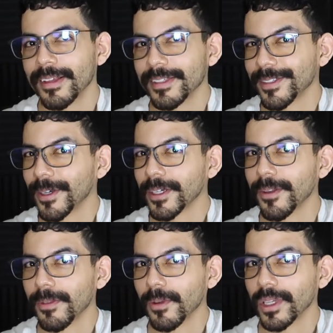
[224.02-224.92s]
So a
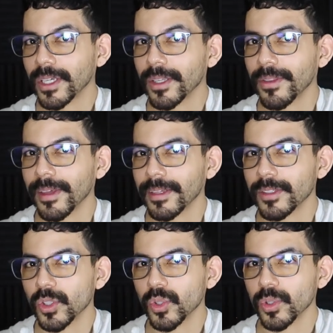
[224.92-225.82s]
good thing
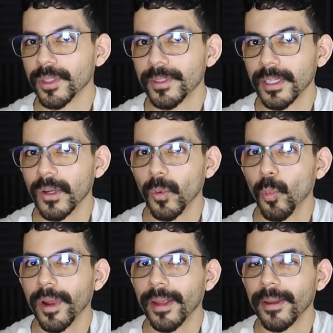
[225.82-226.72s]
to consider
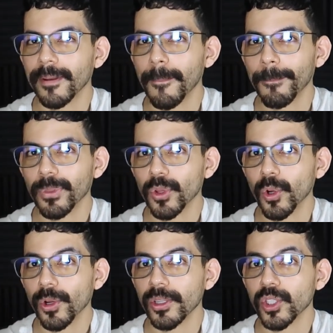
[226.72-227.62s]
when
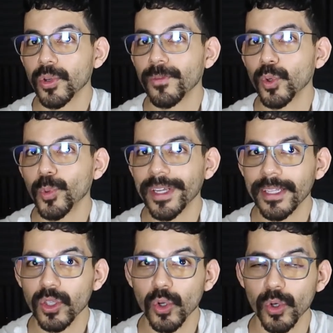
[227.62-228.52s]
you're
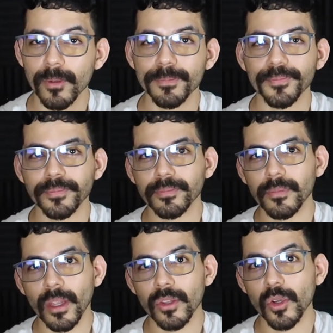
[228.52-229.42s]
interviewing your
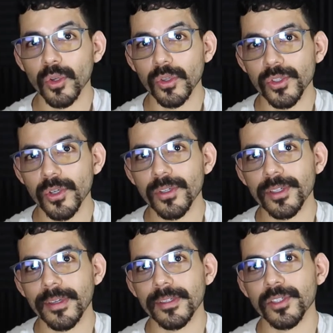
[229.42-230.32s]
users
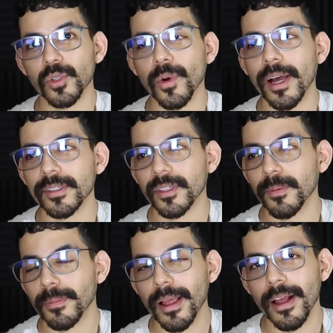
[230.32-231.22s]
is to ask
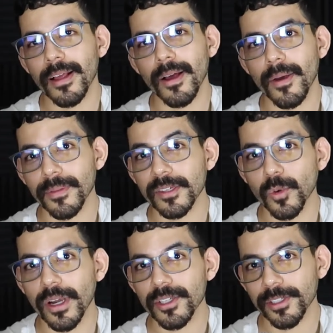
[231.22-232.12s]
them these
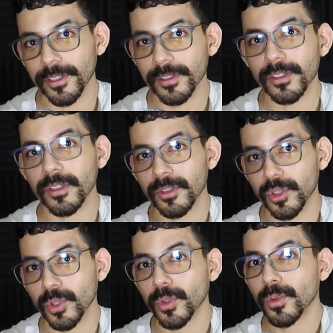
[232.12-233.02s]
questions:
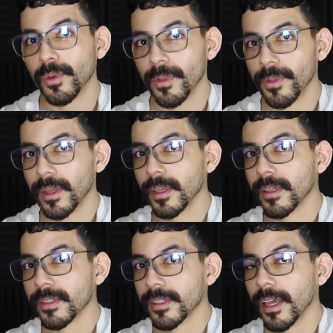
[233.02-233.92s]
do,
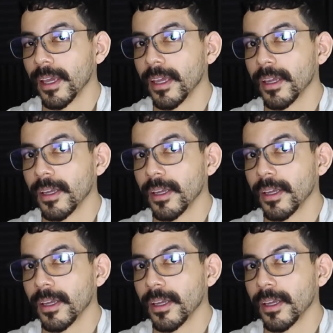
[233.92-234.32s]
think, say,